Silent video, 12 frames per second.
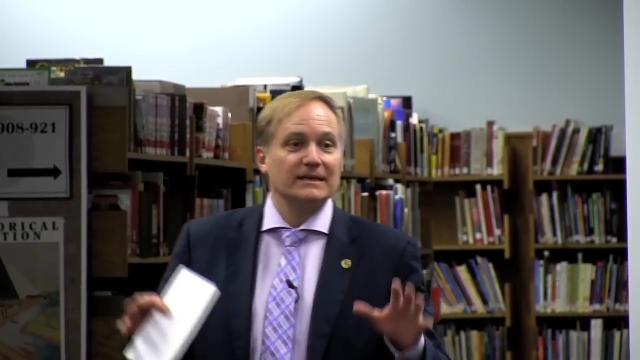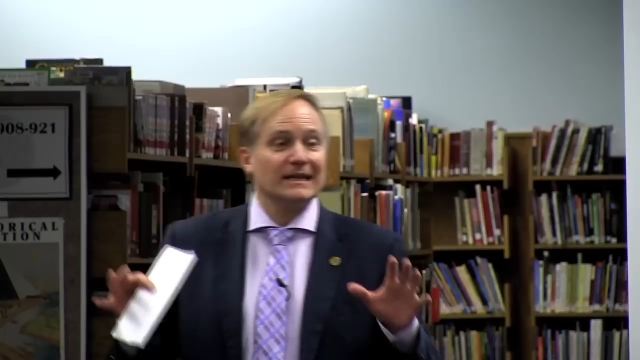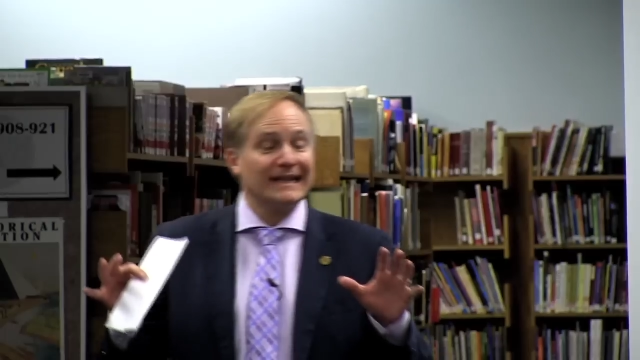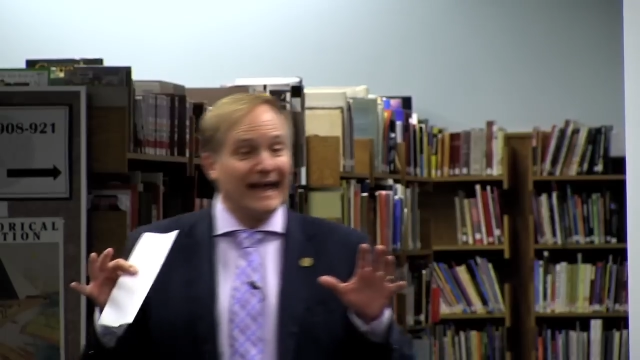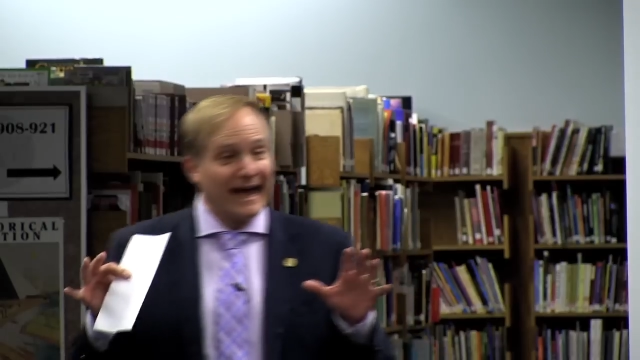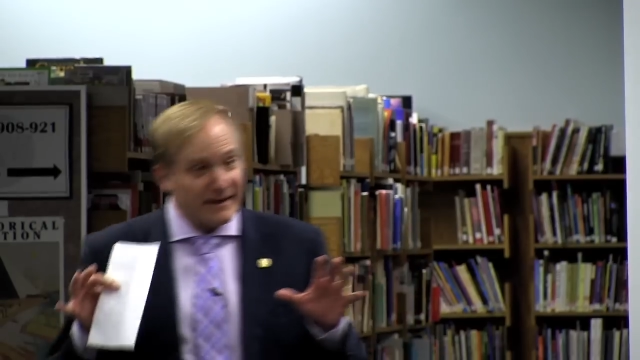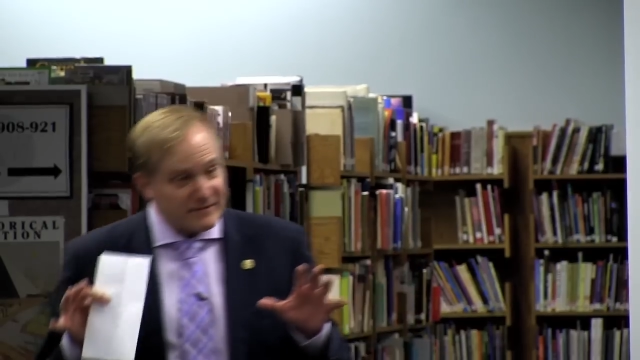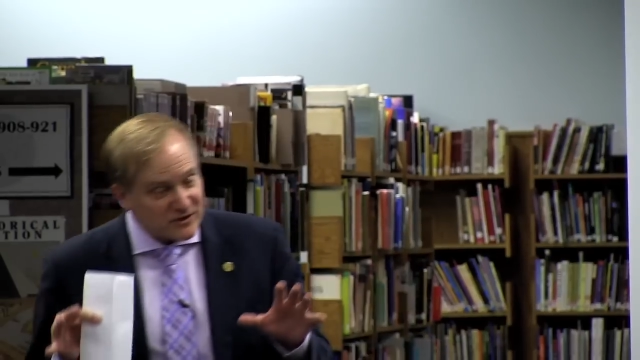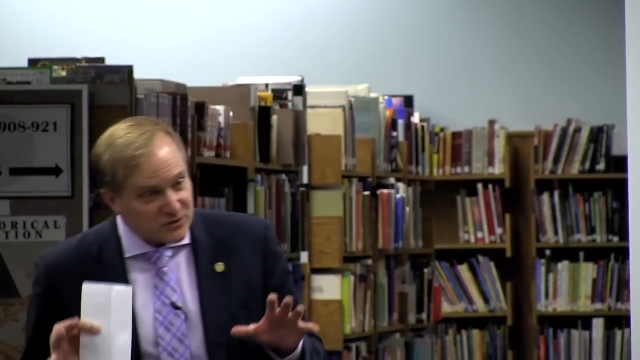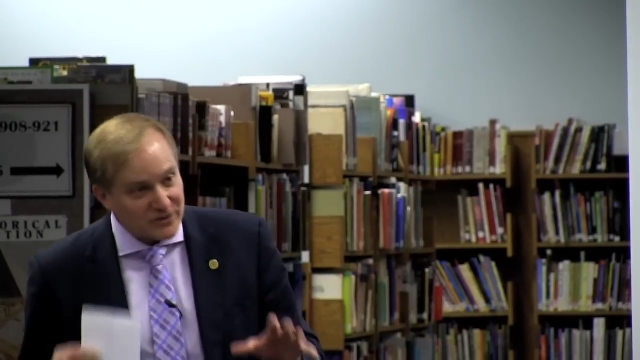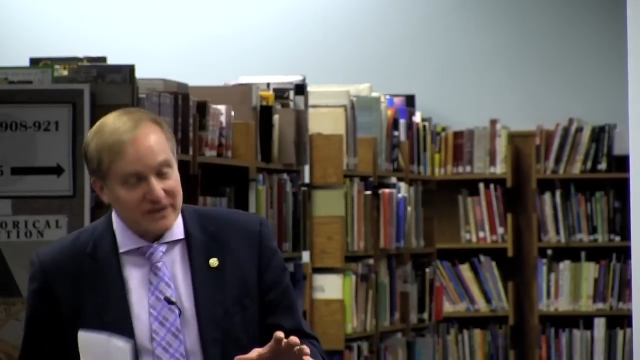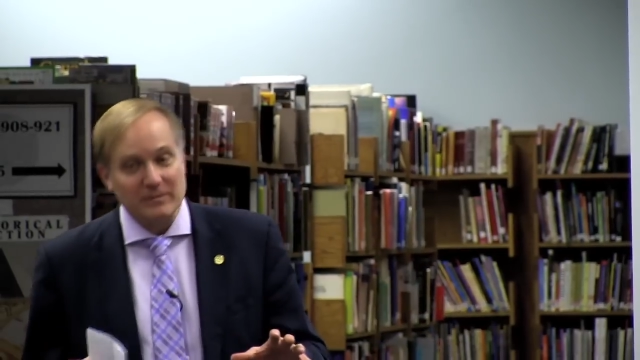live
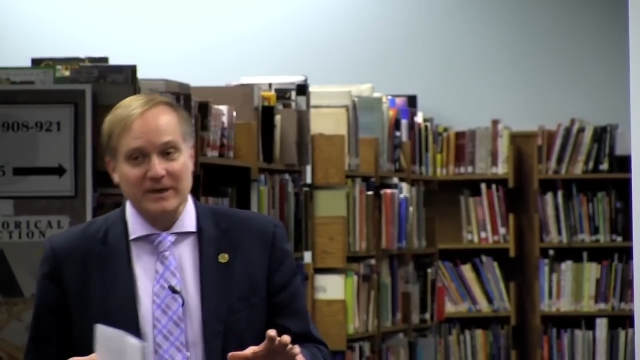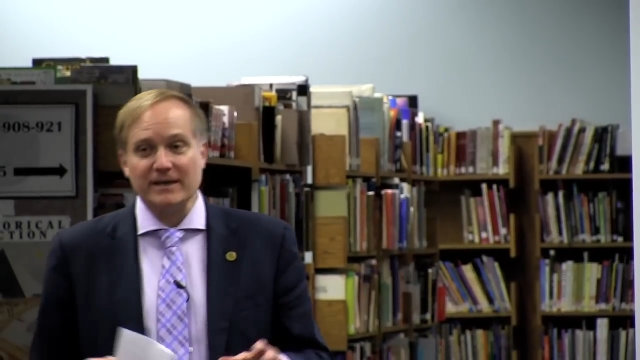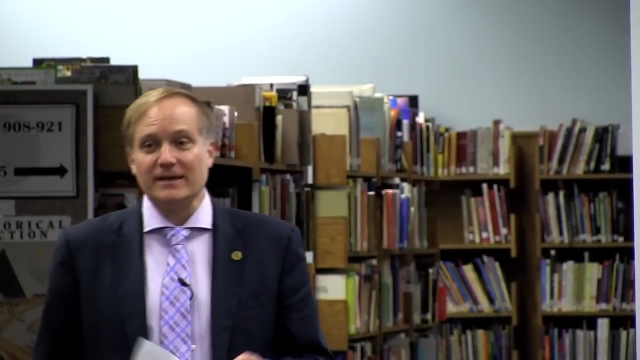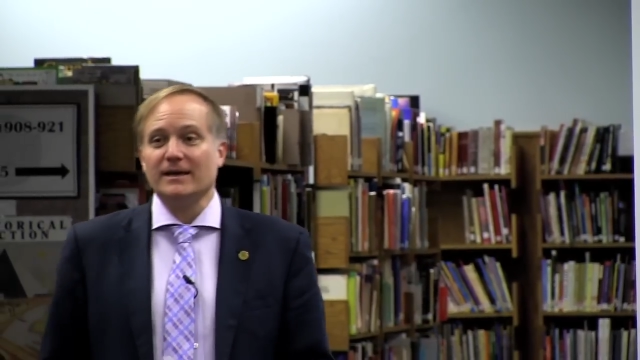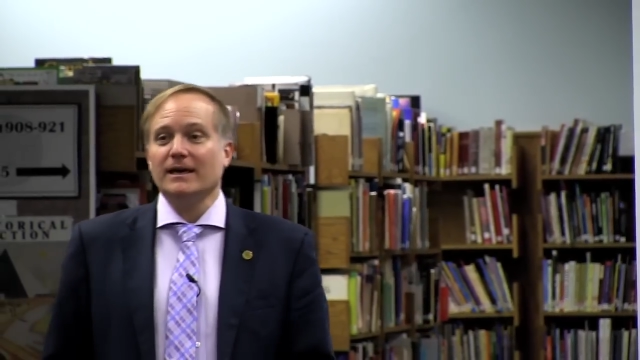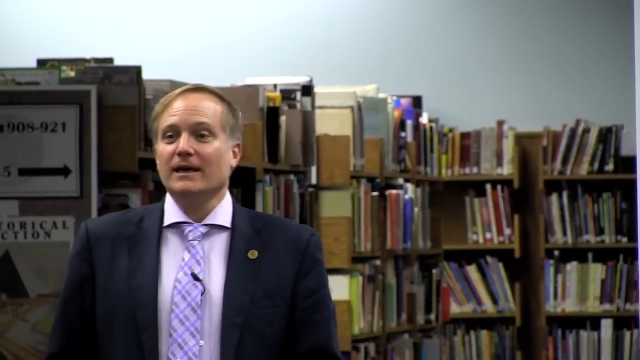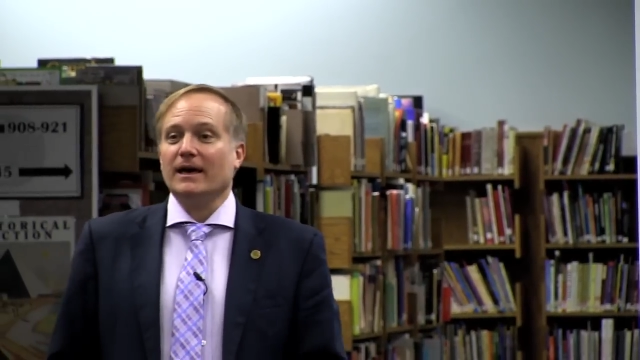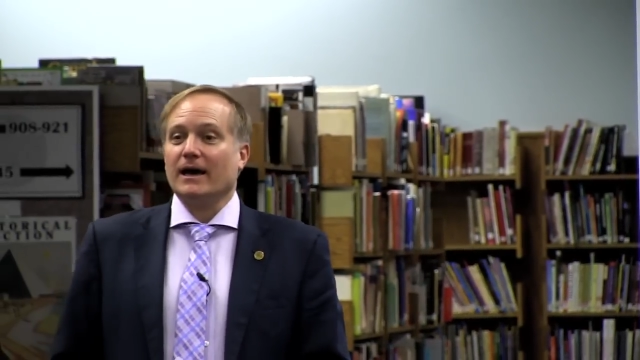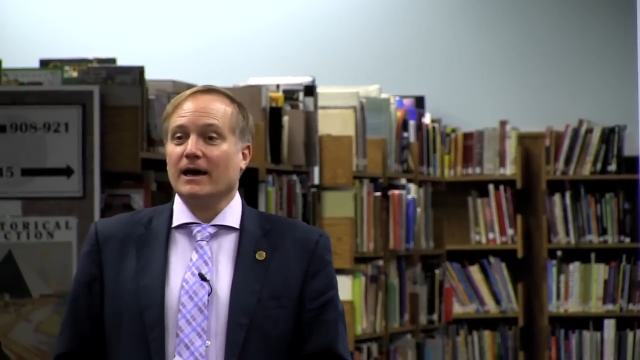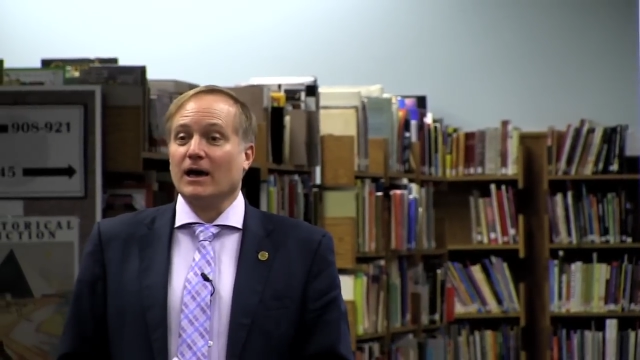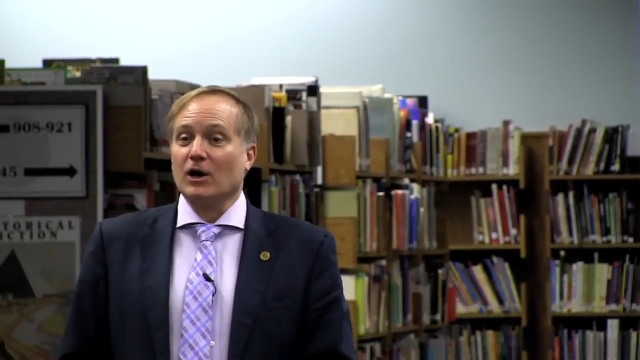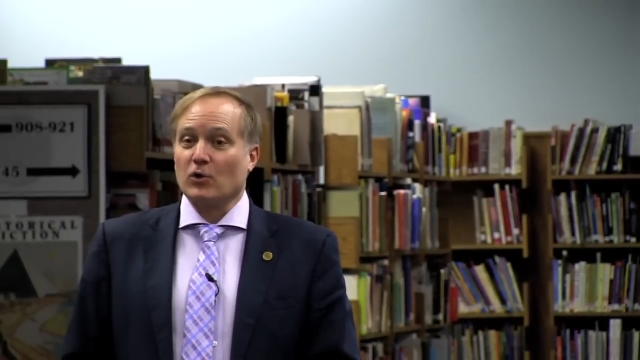streaming
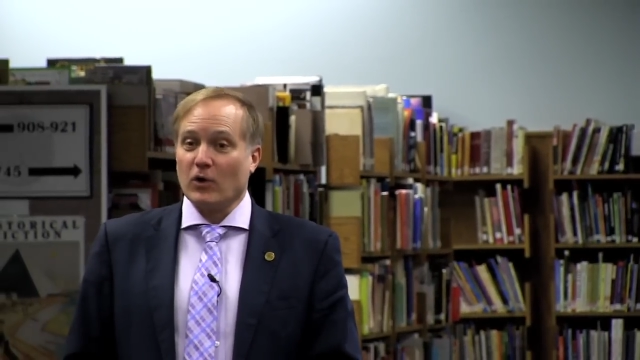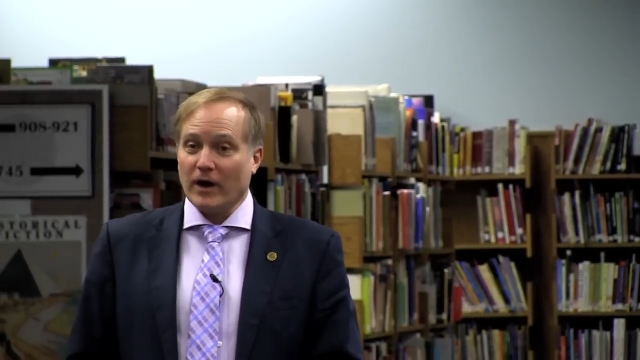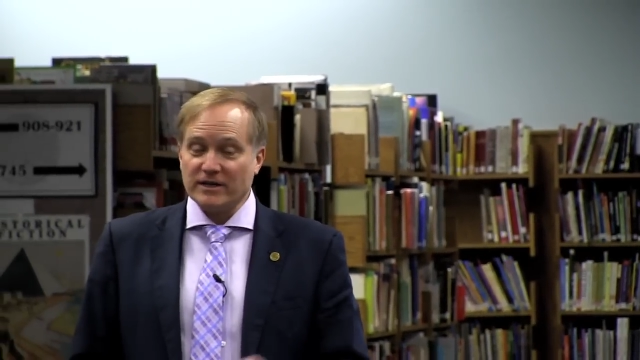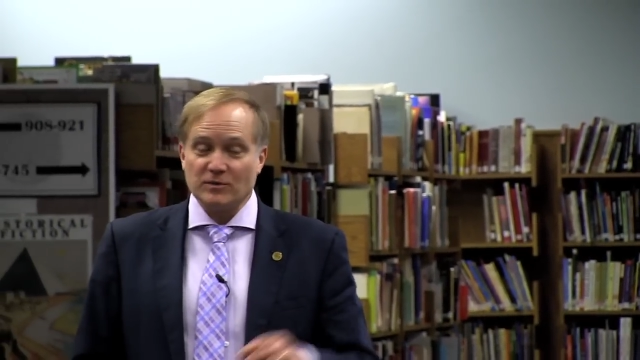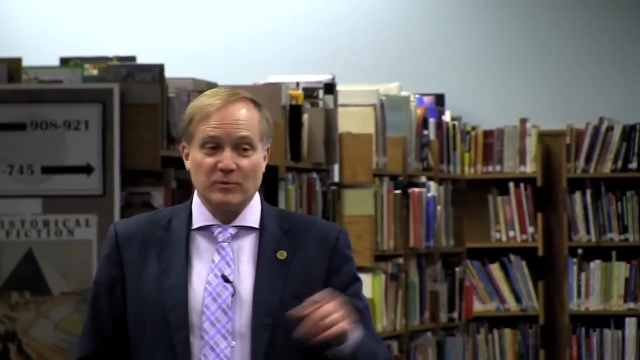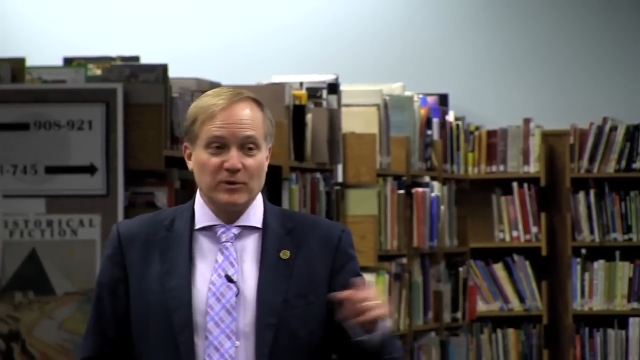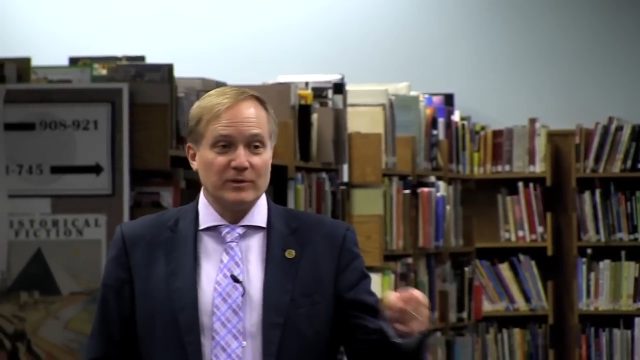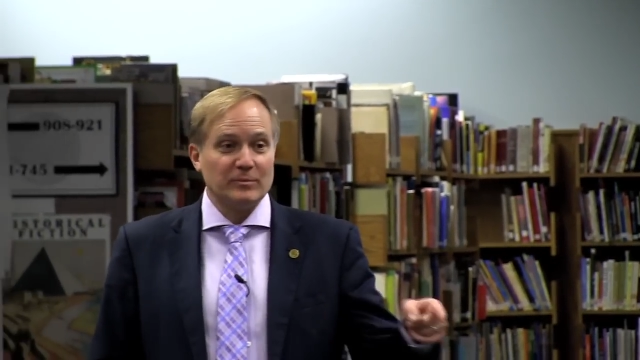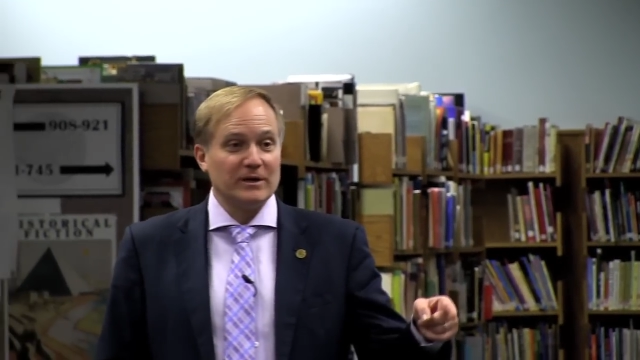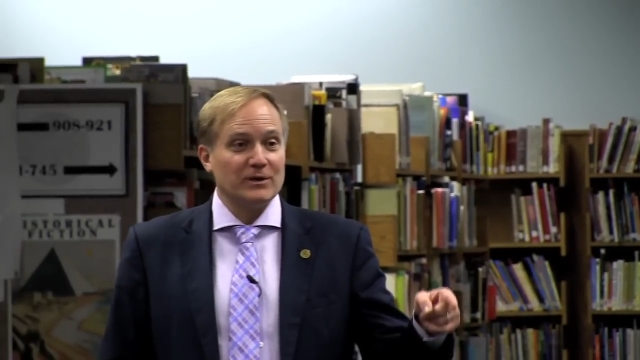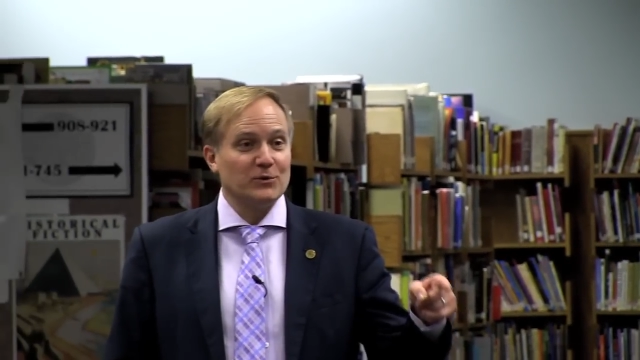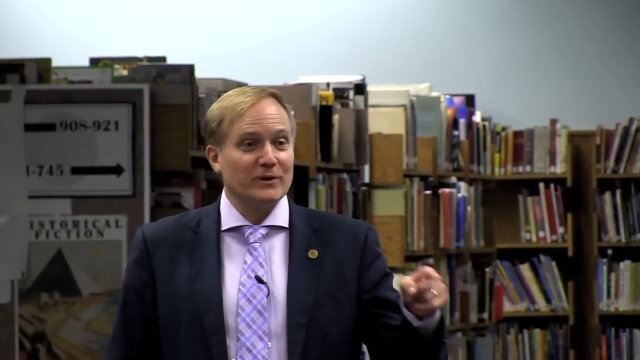across
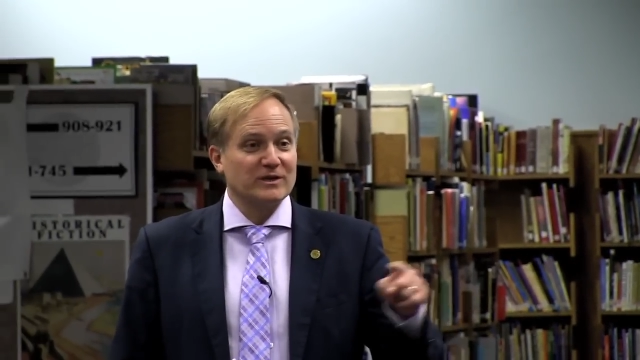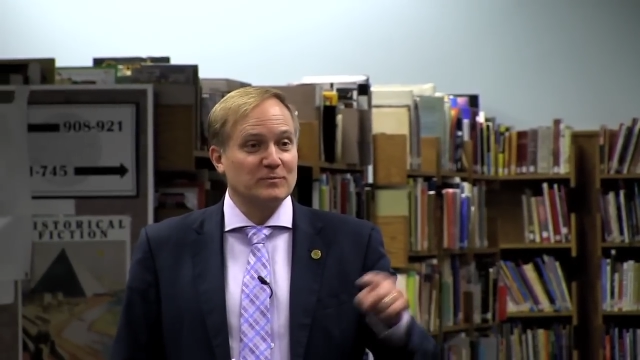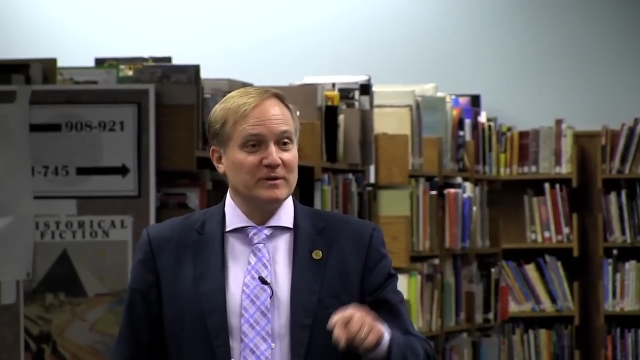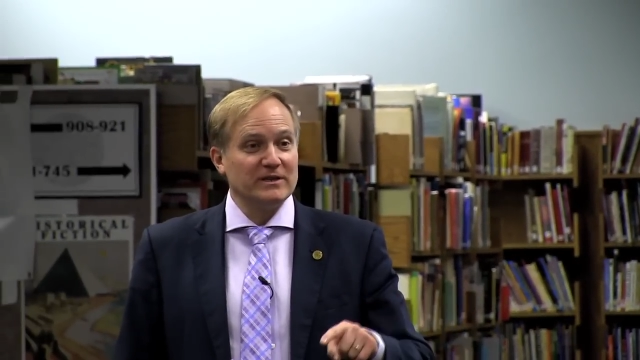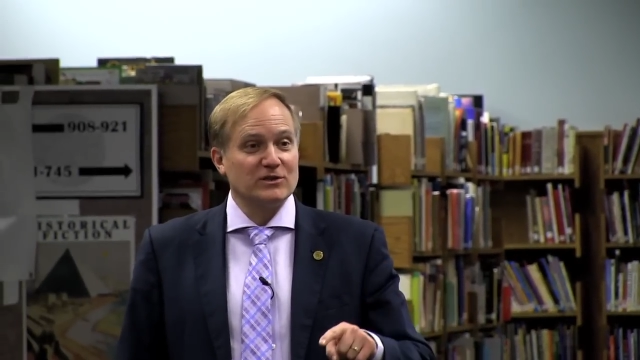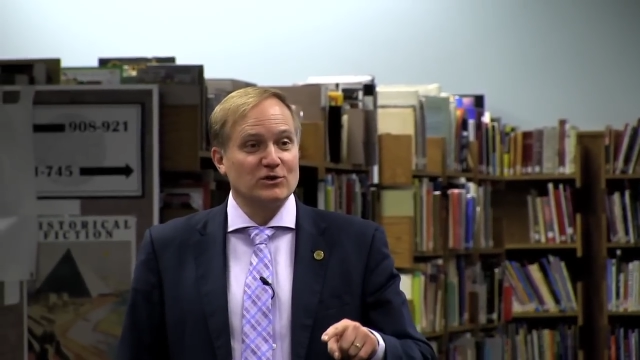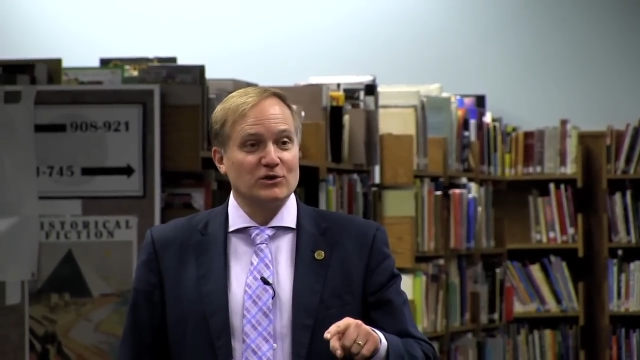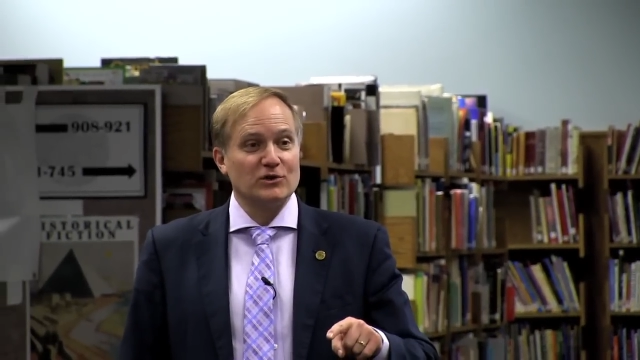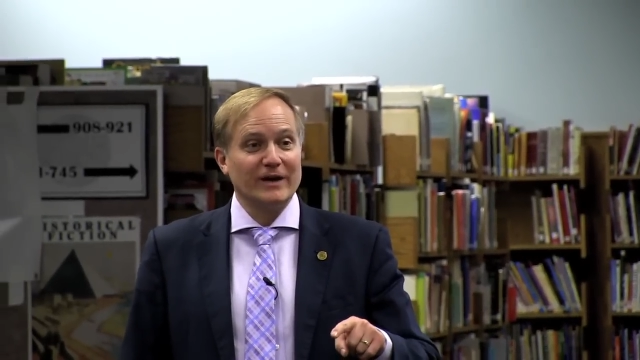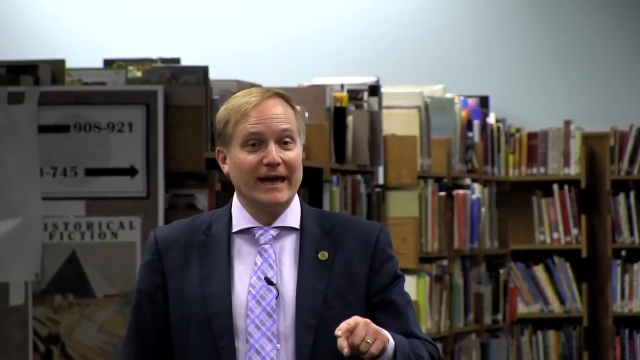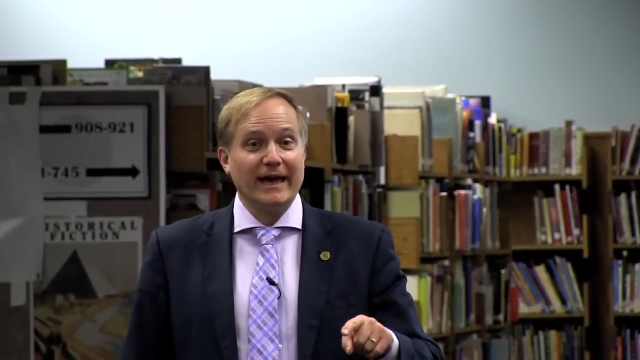Burnaby and New Westminster,